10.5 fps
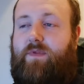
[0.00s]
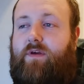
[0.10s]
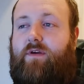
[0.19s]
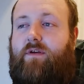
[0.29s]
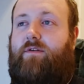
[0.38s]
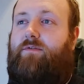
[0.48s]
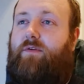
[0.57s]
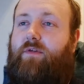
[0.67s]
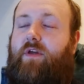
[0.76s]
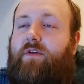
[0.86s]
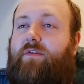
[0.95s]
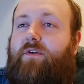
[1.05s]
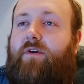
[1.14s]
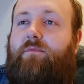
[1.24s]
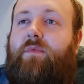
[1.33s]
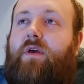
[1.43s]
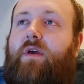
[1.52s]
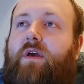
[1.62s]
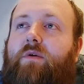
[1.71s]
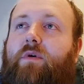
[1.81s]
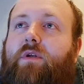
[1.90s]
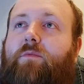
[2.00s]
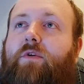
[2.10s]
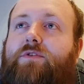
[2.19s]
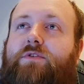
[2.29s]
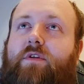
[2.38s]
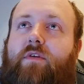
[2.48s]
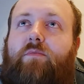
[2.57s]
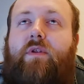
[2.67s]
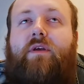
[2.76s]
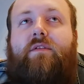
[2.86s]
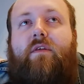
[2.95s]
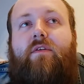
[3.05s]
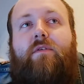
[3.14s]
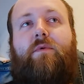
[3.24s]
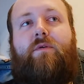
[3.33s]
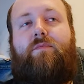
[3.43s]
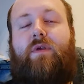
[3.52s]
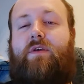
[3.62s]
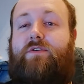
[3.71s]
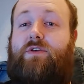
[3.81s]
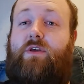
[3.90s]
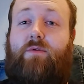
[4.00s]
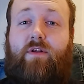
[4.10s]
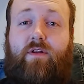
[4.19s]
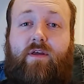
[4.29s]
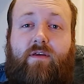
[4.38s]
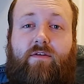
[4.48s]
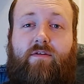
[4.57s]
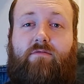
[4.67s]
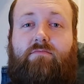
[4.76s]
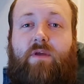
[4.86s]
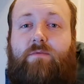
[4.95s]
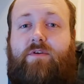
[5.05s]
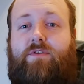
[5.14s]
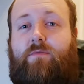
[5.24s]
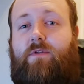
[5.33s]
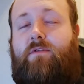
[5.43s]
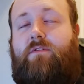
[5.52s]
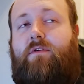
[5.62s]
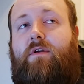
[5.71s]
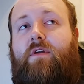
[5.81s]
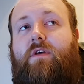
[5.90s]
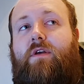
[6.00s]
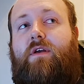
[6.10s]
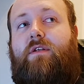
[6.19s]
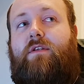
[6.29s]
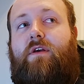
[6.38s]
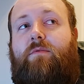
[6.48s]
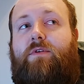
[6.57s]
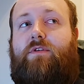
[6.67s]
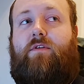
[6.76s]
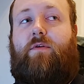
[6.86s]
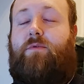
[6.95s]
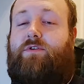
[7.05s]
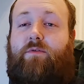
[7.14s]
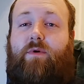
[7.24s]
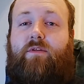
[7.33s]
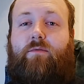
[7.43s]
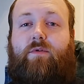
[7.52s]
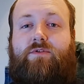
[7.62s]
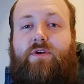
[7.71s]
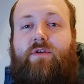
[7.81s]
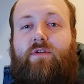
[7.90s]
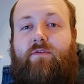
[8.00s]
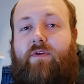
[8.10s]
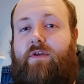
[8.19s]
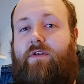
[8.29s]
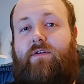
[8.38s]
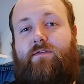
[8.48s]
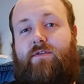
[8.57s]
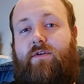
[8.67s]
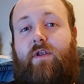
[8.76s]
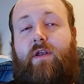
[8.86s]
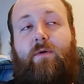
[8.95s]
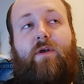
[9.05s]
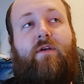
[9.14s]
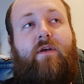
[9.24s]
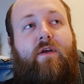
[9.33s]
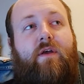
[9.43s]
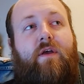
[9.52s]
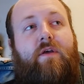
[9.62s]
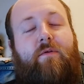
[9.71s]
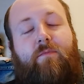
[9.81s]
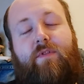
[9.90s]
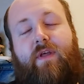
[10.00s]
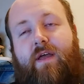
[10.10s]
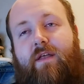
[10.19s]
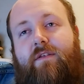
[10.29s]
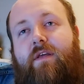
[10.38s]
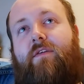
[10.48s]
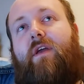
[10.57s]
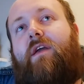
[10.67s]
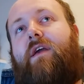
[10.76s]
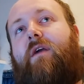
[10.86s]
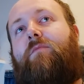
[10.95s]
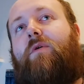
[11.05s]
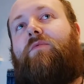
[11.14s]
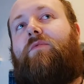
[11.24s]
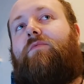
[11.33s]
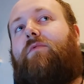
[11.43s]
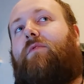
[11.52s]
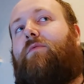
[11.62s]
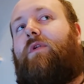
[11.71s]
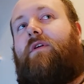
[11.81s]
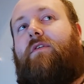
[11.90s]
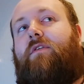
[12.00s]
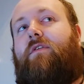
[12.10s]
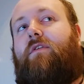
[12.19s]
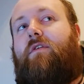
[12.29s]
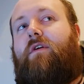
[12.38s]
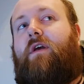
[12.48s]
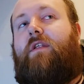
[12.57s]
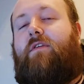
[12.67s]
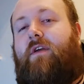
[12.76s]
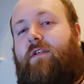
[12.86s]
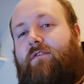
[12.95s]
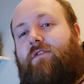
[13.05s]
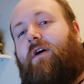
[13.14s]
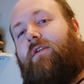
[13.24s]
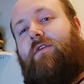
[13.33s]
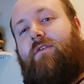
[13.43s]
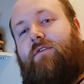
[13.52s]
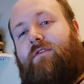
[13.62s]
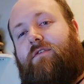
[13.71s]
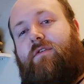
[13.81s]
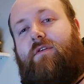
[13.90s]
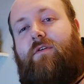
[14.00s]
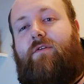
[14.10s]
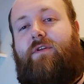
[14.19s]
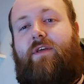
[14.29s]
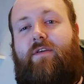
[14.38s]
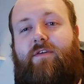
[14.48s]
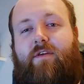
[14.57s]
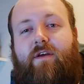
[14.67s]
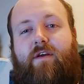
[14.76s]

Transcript: fiance at the time, went and watched Split in the cinema because she quite likes M. Night Shyamalan, and we just went to watch it, and I figured it looked good anyway. And when that ending scene came up with Bruce Willis, and it said "done" on his